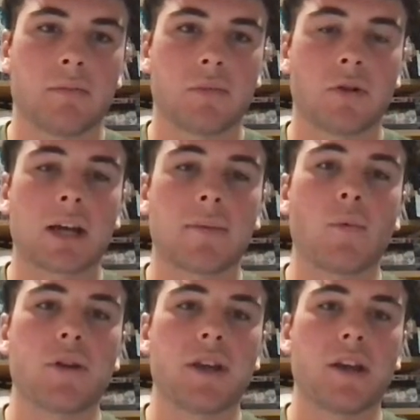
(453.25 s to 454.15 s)
Got a couple
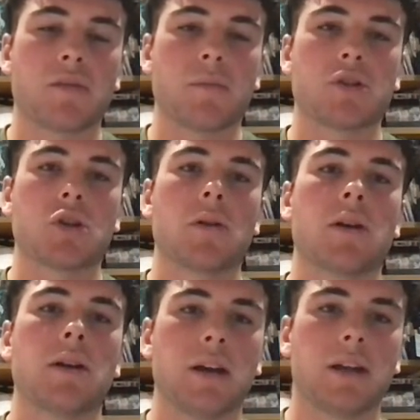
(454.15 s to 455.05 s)
more years to mature
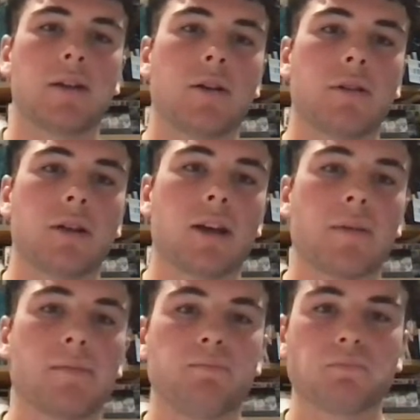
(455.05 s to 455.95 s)
and learn the
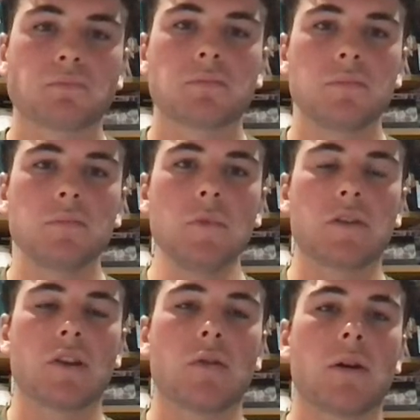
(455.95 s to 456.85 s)
game.
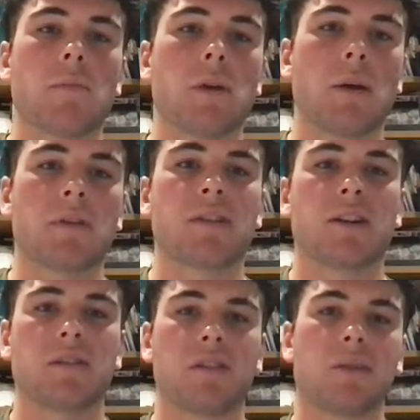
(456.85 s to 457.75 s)
So I'm
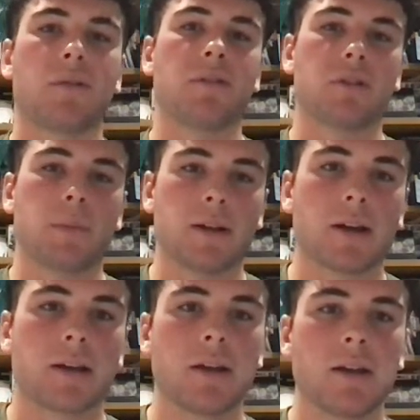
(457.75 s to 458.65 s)
excited to see what he's going to be
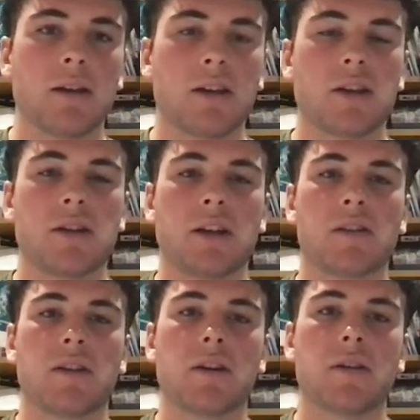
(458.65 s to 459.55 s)
like
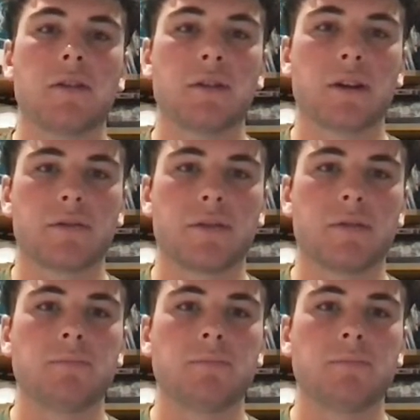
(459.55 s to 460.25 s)
next year and the year after.